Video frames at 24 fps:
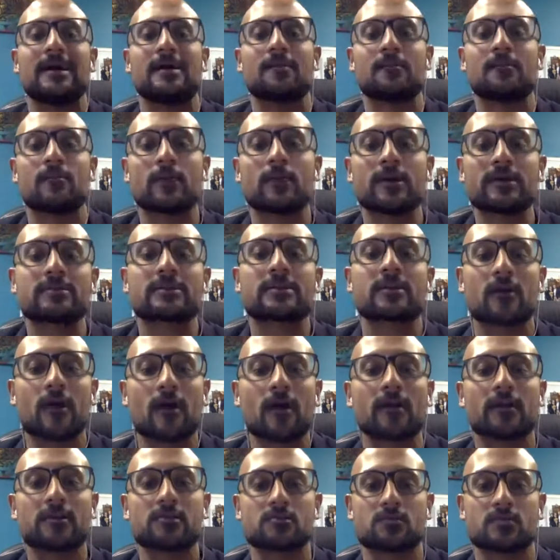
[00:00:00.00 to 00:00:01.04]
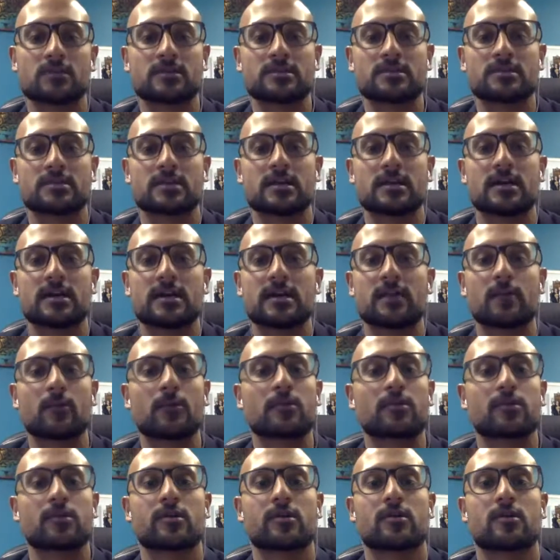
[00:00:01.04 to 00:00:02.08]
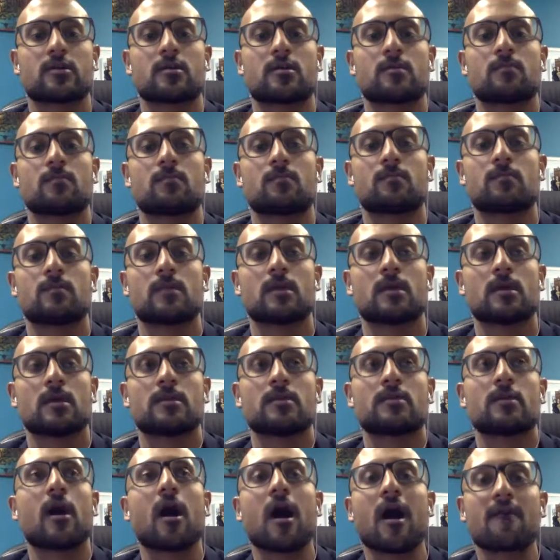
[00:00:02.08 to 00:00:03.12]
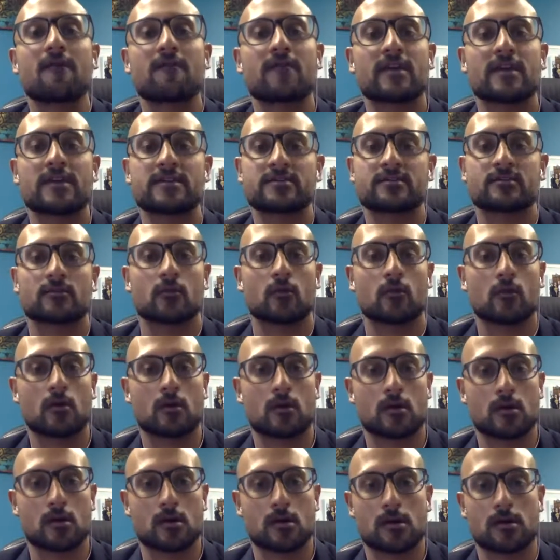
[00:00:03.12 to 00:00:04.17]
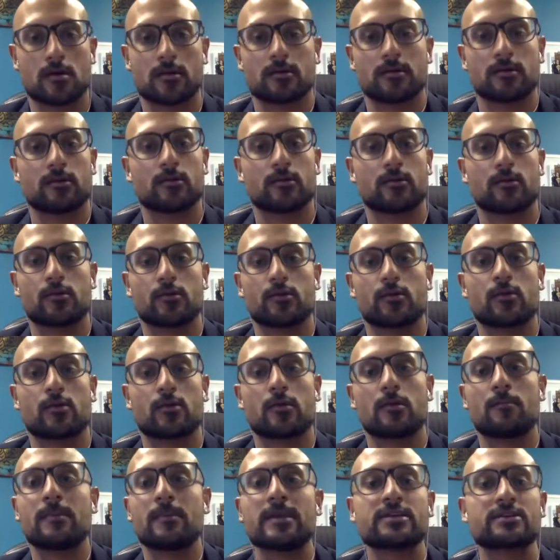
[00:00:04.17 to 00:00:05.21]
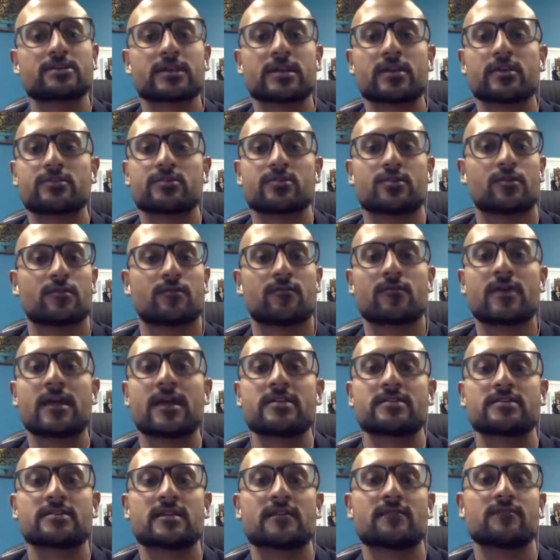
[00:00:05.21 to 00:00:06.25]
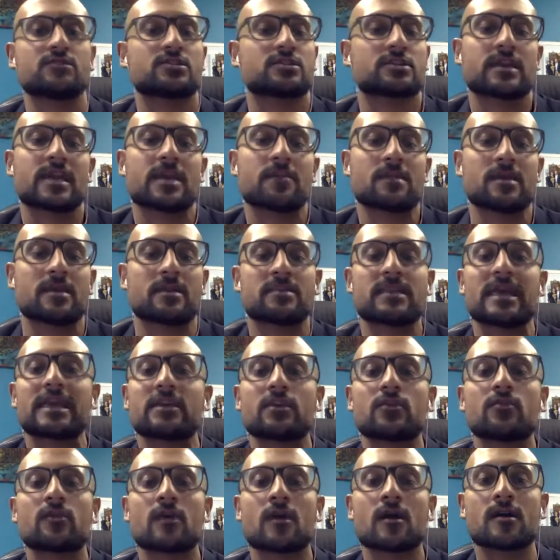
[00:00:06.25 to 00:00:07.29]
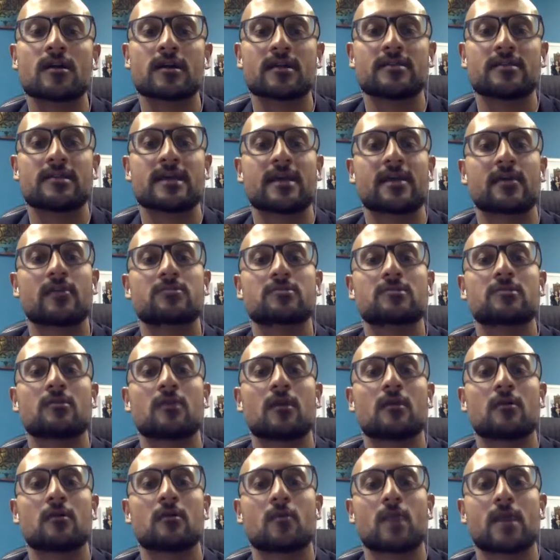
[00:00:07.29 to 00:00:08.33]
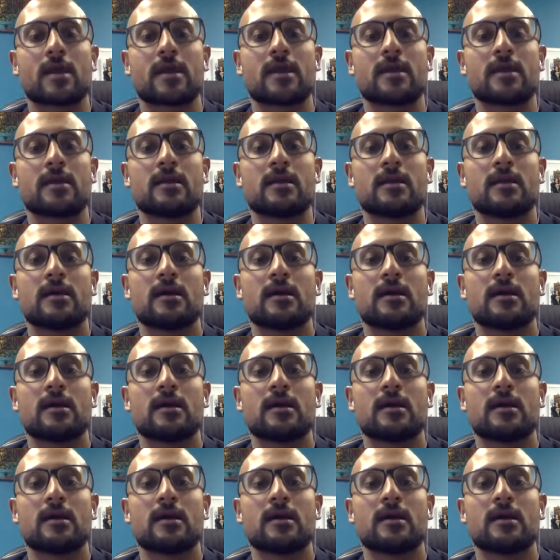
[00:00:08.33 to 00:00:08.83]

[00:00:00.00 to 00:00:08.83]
while in college, was whether you're the office or your administrators or your friends have just gave me a thank you card, and that goes a long way.